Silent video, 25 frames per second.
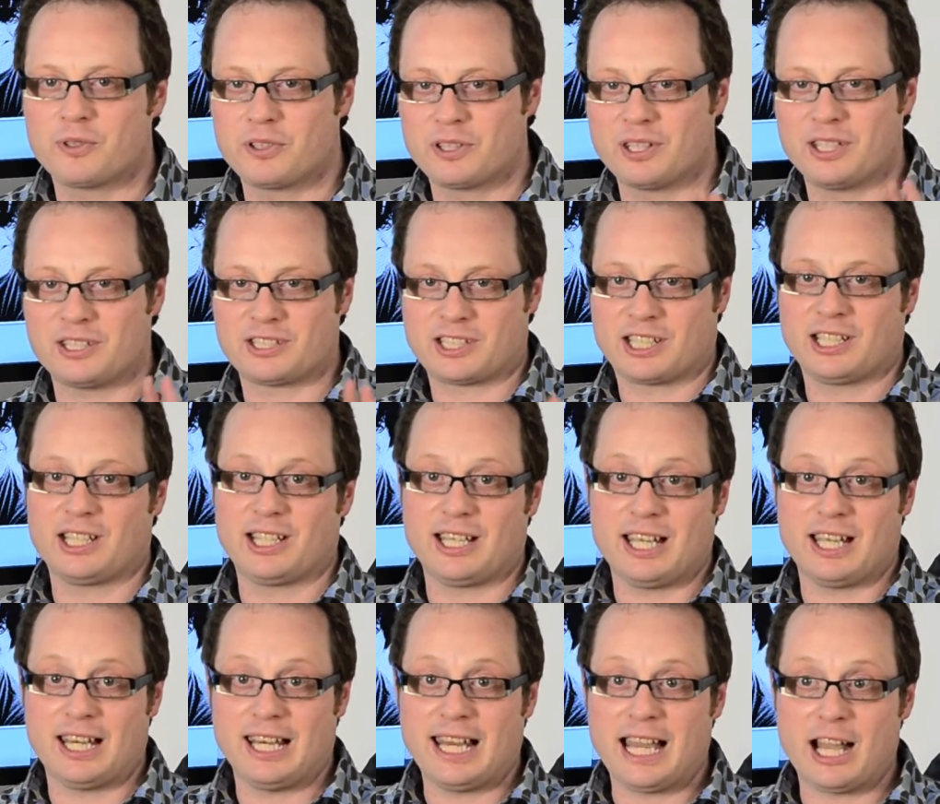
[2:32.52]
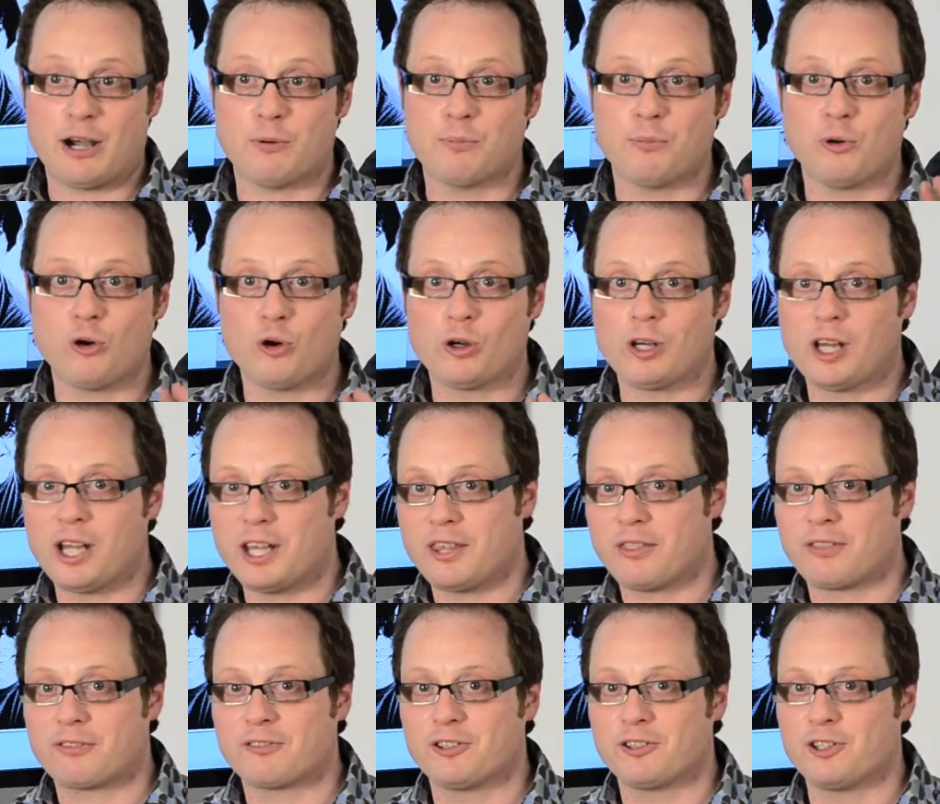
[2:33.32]
It's going to allow more
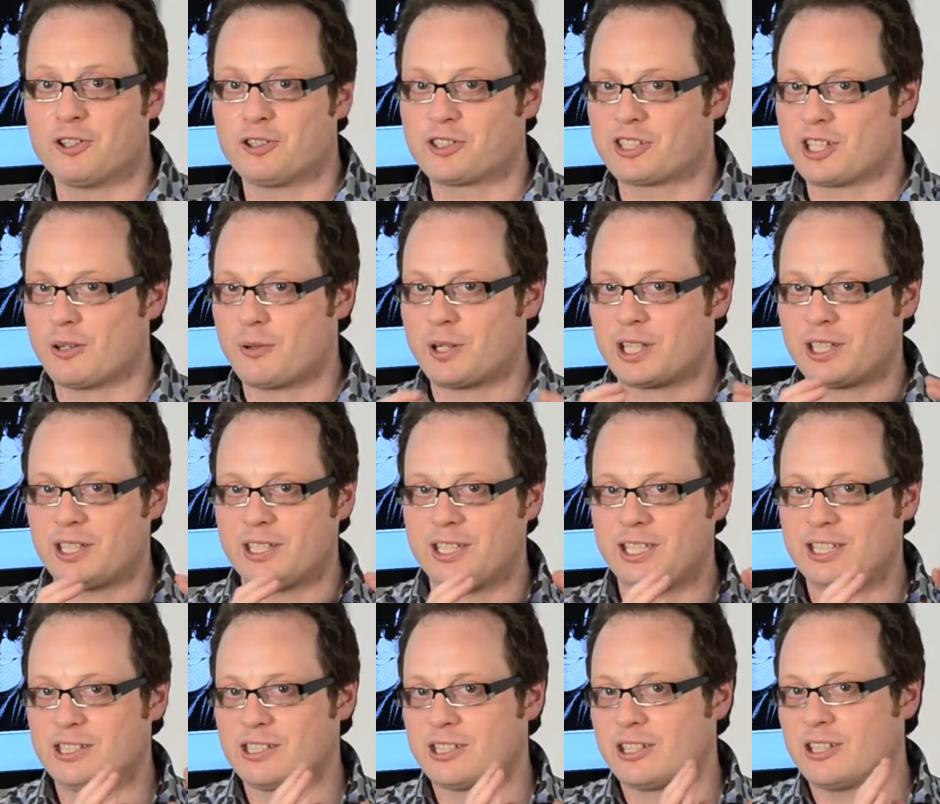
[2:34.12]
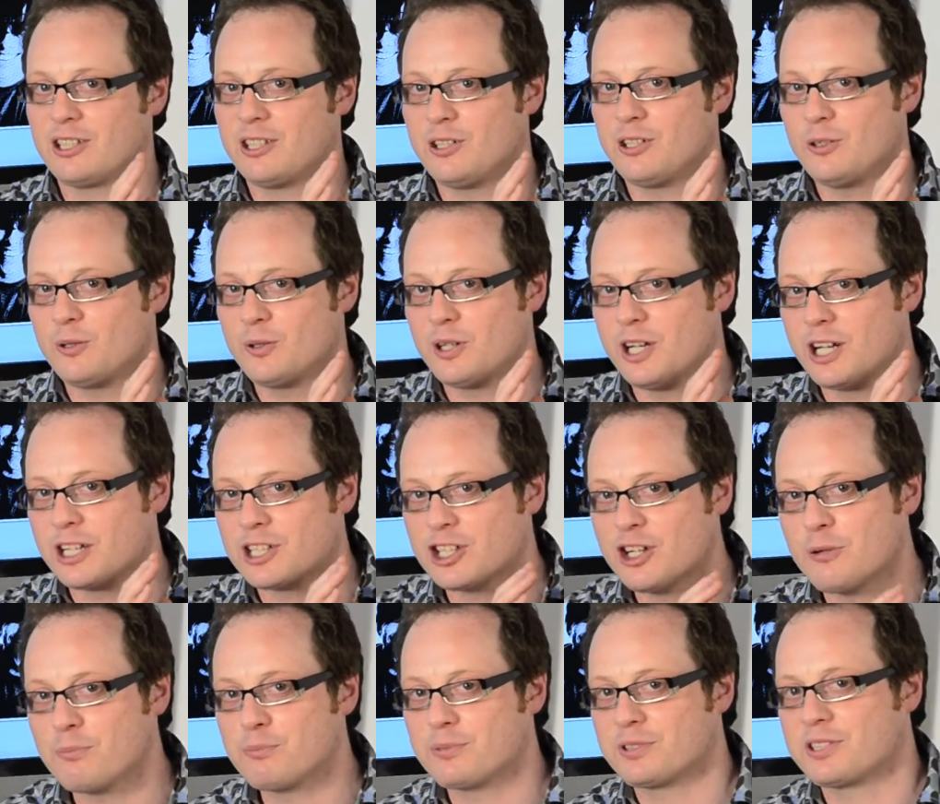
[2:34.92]
light through, so we're going to need to
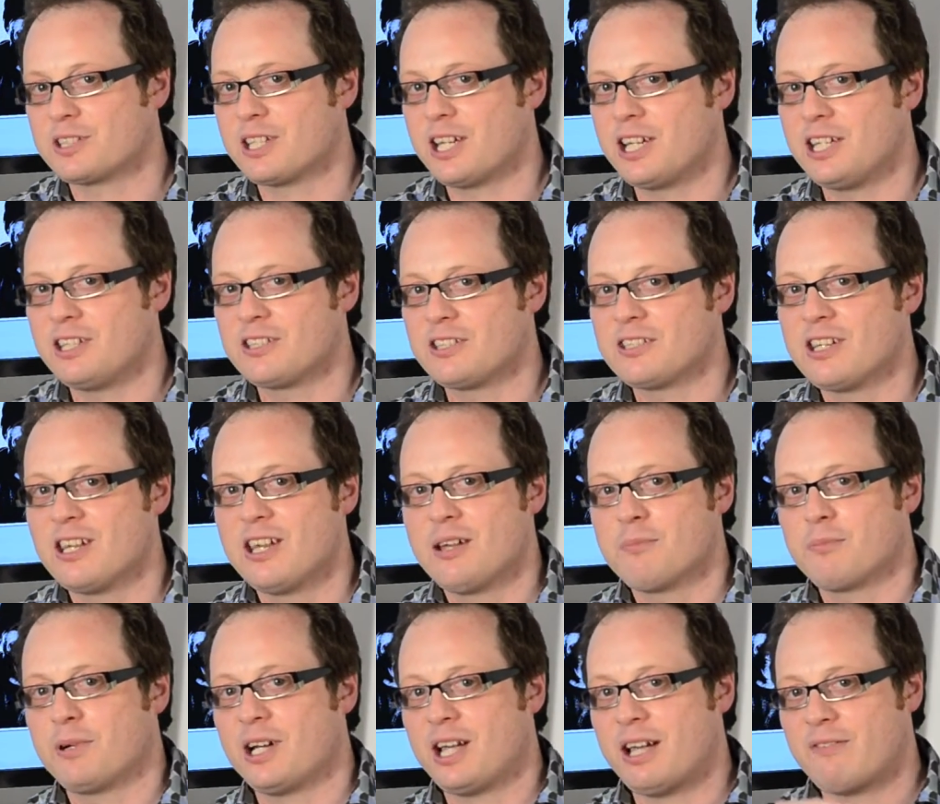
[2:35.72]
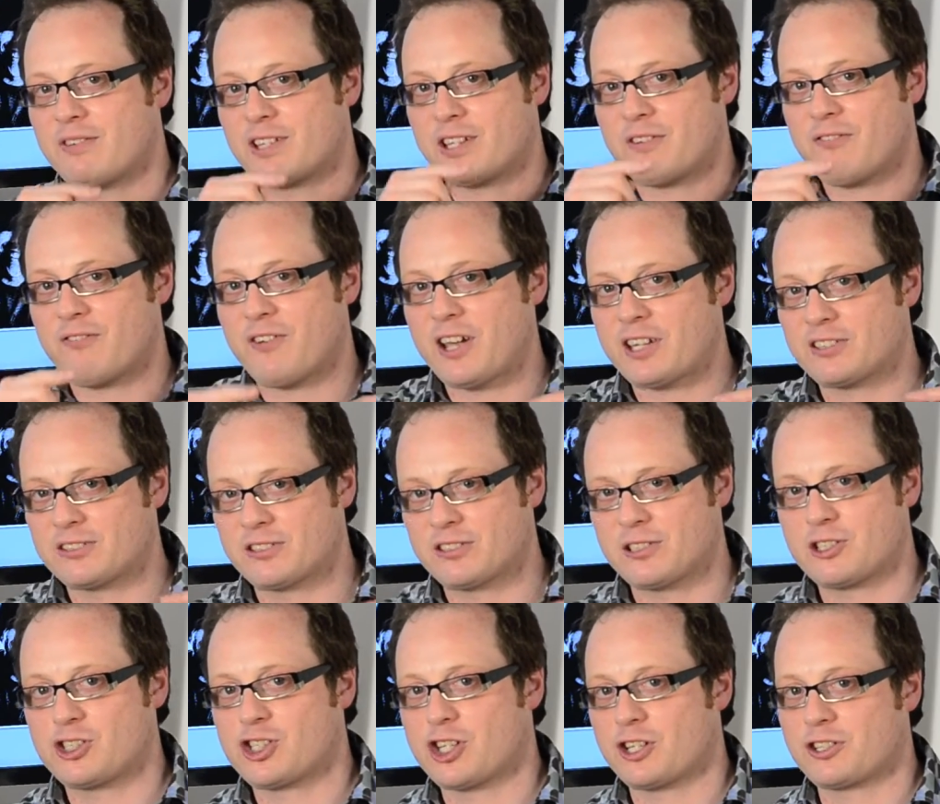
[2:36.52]
compensate by having a
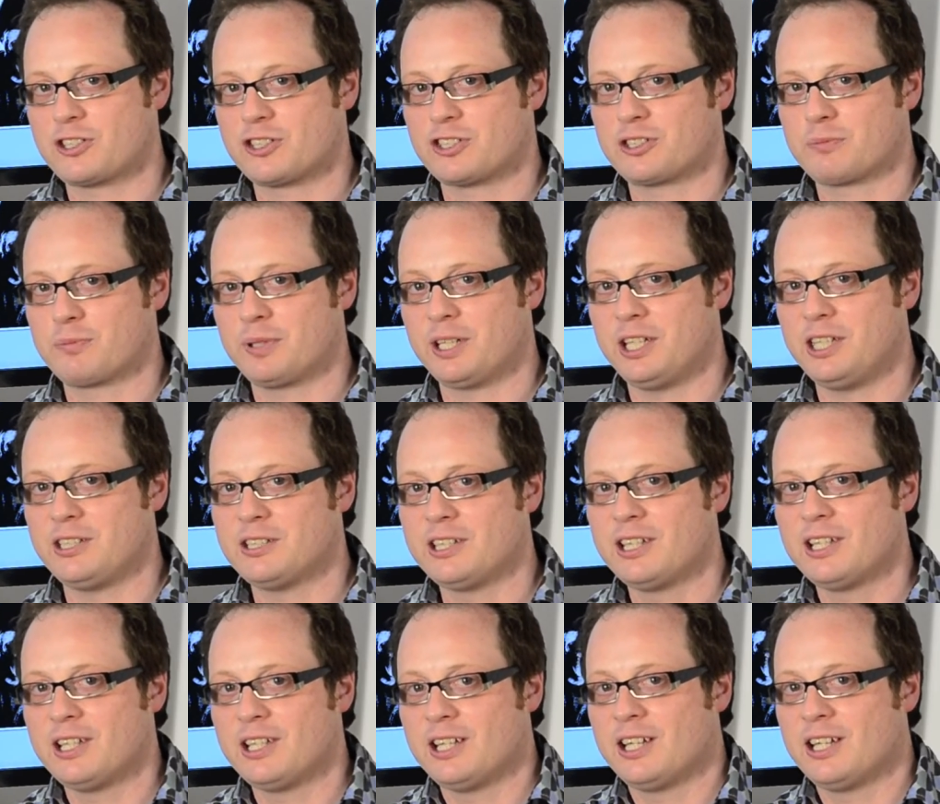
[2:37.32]
faster shutter speed,